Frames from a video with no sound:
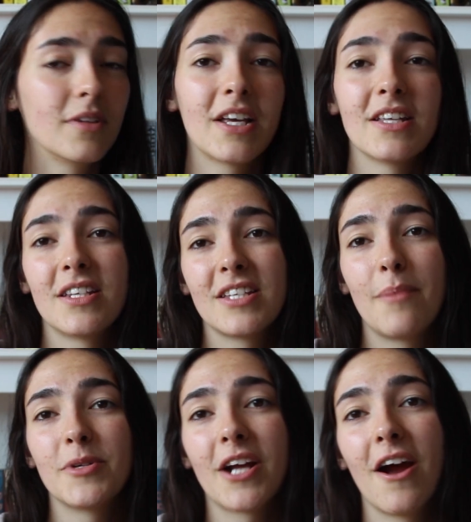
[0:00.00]
the Kiss of
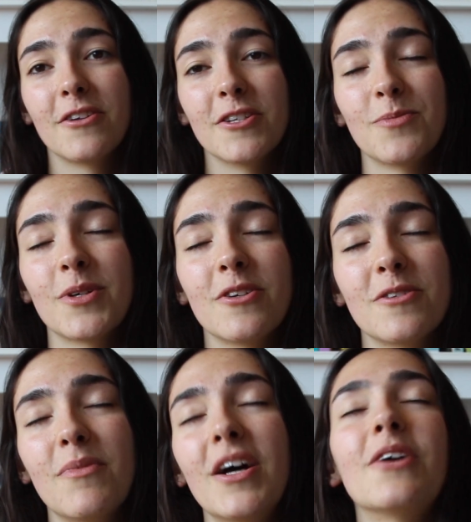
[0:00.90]
Deception characters
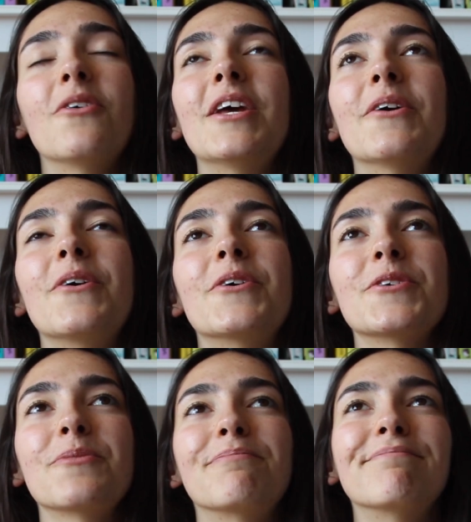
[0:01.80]
because my golly gosh,